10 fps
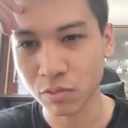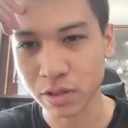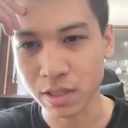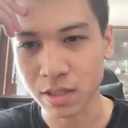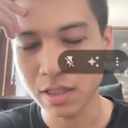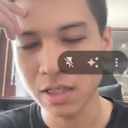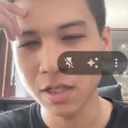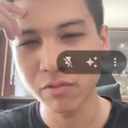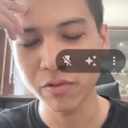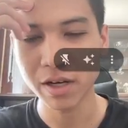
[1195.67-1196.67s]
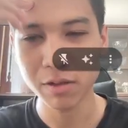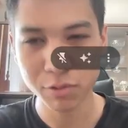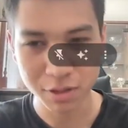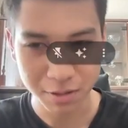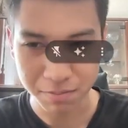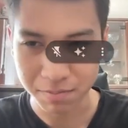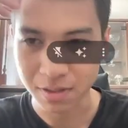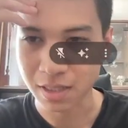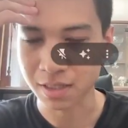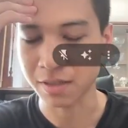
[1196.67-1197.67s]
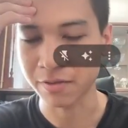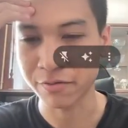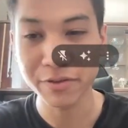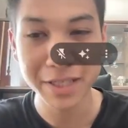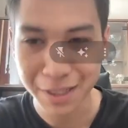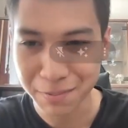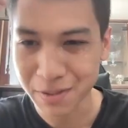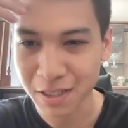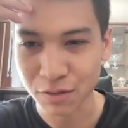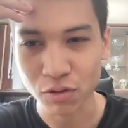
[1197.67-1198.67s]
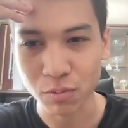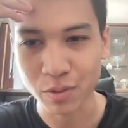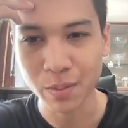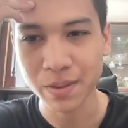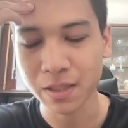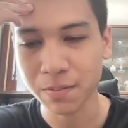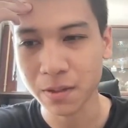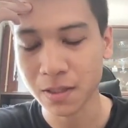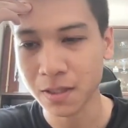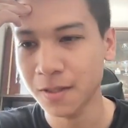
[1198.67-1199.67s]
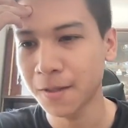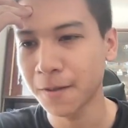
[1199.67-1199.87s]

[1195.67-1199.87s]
We found some free APIs from Rapid API,